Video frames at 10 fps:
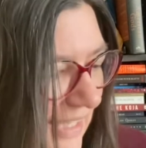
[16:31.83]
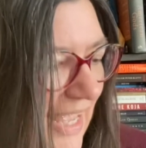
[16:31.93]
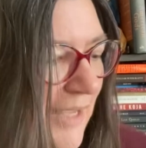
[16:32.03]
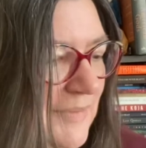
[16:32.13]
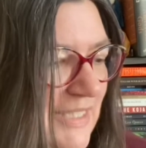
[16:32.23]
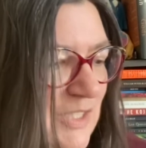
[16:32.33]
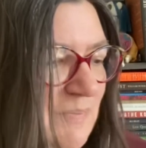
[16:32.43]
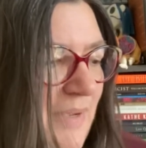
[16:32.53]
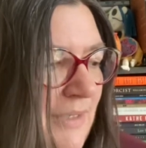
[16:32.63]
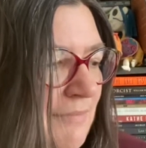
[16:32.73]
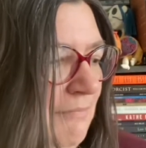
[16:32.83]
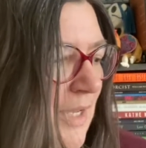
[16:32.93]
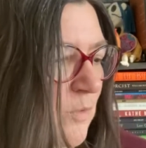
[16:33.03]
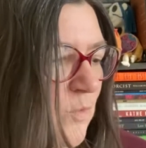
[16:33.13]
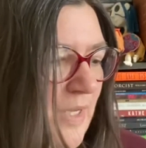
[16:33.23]
I'm still making my
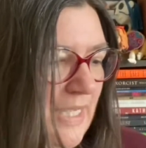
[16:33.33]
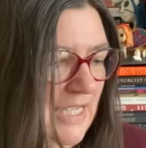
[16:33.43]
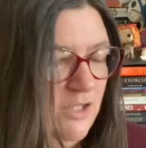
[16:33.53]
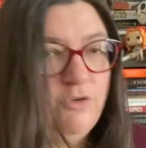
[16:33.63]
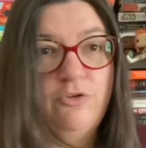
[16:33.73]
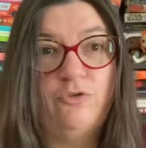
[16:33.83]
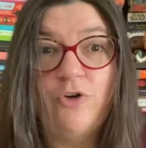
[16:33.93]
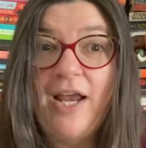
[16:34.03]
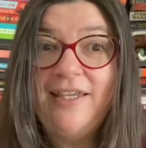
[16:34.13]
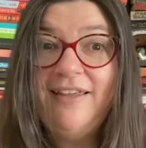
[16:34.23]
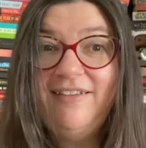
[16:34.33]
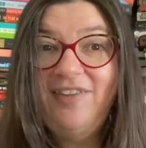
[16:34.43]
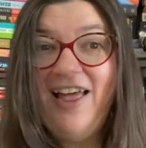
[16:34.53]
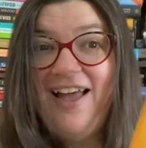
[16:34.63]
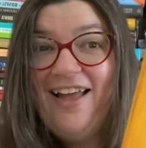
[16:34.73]
way through
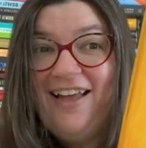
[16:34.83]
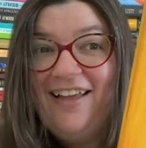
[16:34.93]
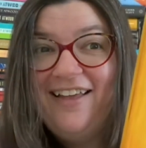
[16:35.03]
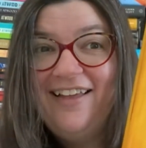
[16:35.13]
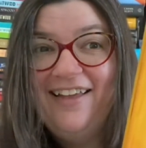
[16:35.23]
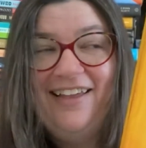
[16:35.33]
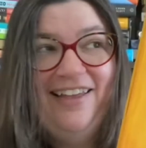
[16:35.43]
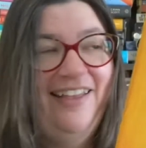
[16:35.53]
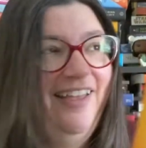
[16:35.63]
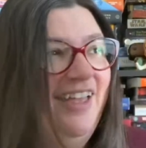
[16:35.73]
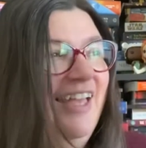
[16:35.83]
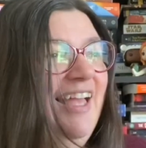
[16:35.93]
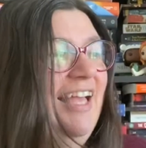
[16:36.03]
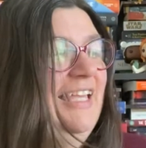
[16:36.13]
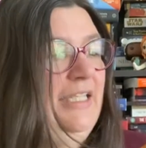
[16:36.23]
Dracula.
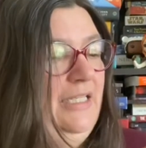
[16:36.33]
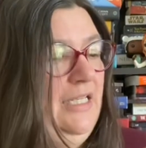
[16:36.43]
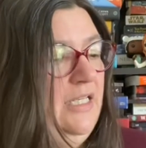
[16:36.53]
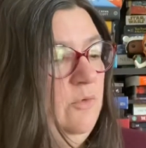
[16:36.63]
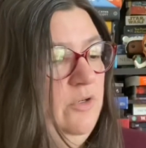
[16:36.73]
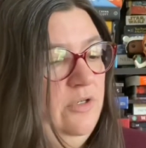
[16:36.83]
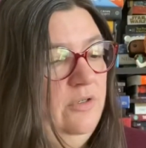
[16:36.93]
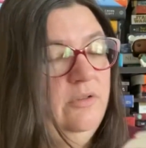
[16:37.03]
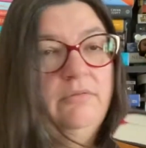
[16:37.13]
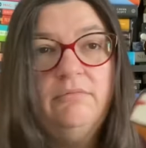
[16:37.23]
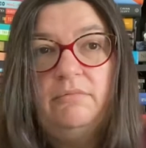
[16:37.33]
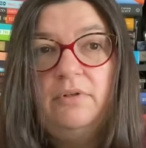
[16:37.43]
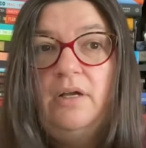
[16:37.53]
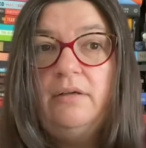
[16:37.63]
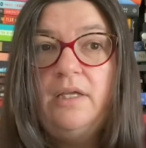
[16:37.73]
You know, we're
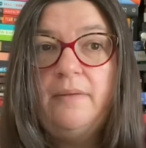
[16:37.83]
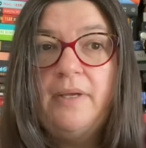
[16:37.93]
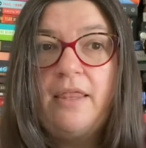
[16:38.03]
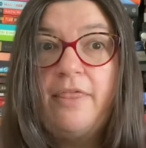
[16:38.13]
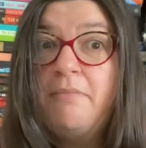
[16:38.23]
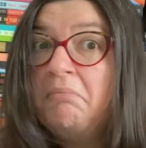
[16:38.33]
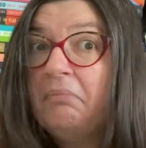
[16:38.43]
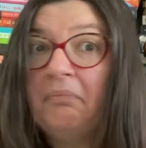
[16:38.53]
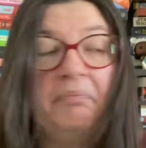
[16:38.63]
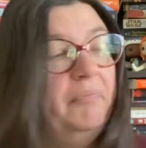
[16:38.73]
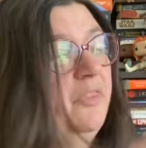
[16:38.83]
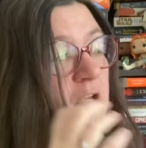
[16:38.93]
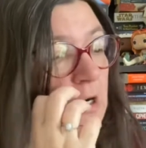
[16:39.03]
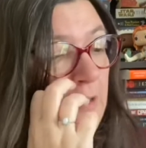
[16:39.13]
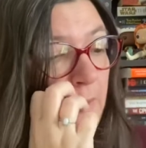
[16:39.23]
about
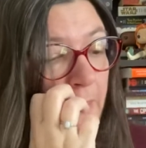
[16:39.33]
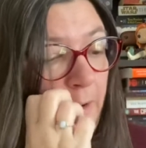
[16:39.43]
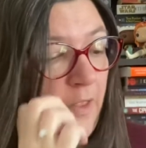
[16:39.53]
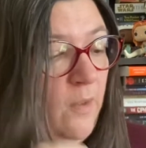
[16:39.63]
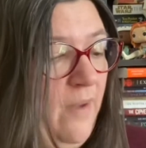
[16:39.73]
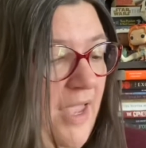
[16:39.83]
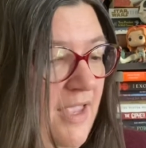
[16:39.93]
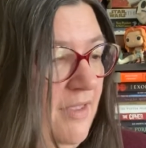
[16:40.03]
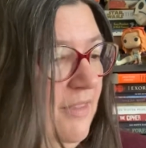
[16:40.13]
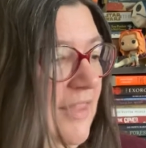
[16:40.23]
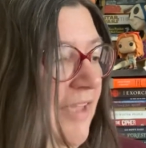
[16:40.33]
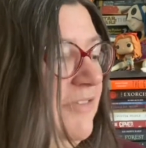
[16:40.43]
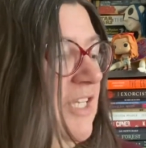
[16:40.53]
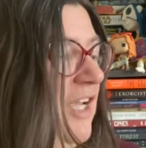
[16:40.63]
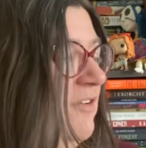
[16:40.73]
third of third of the way left
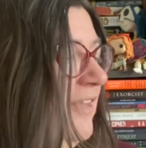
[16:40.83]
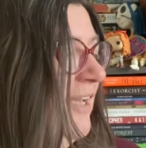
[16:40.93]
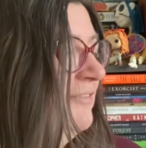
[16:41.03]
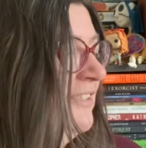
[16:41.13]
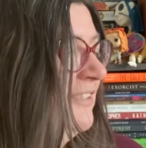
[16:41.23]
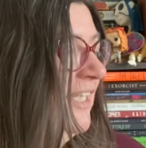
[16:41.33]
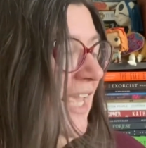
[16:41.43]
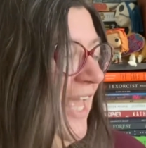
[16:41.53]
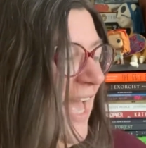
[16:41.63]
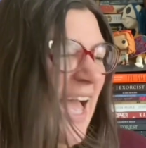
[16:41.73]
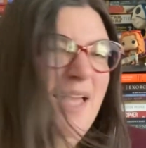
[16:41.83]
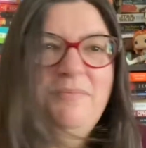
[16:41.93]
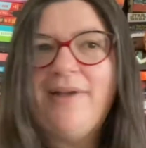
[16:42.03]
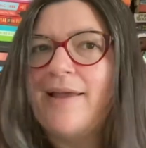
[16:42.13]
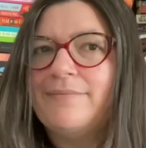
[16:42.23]
to go on that one. I'm
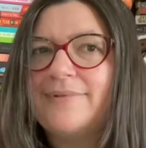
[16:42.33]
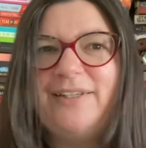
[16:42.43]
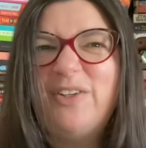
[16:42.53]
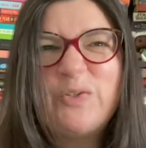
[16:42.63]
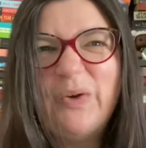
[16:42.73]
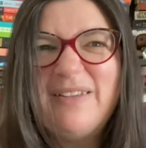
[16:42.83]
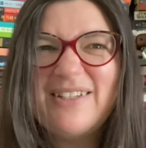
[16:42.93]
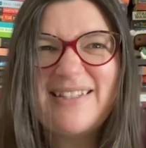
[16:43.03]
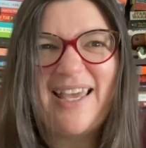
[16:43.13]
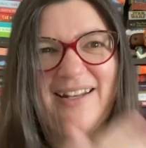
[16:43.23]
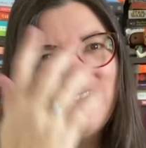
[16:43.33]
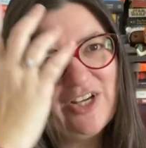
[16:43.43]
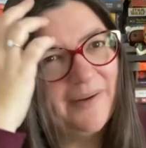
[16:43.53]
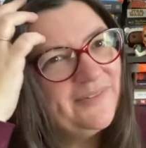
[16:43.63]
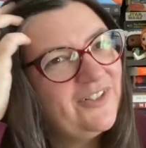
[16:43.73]
I'm still enjoying just kind of
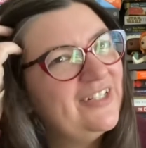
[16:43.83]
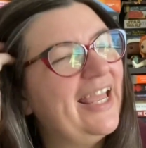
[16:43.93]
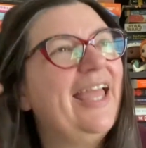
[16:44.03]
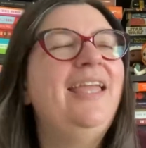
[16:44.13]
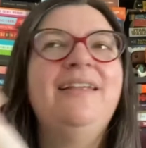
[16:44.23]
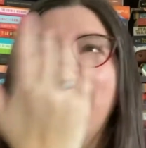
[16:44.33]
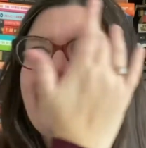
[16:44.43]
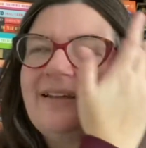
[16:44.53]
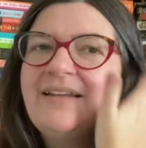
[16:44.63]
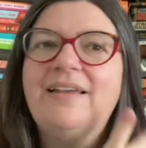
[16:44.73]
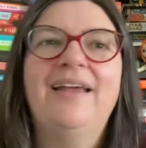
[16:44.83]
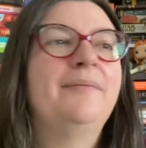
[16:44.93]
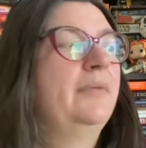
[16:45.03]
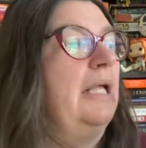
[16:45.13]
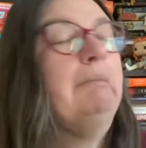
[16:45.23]
chapter a day, and
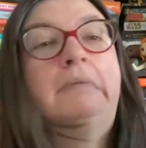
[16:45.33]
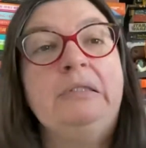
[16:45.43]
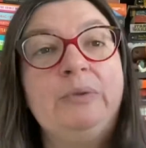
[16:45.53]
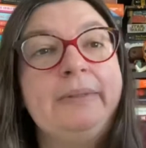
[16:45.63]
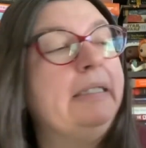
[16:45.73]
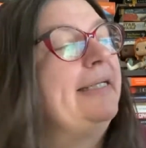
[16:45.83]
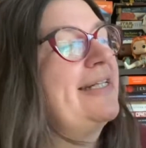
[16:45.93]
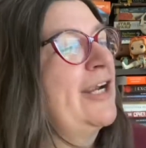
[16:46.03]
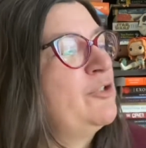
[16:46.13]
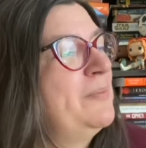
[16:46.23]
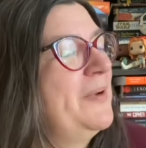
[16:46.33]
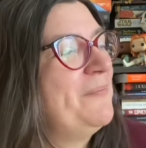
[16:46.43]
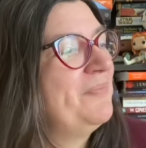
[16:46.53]
I'm, I'm a little behind actually, but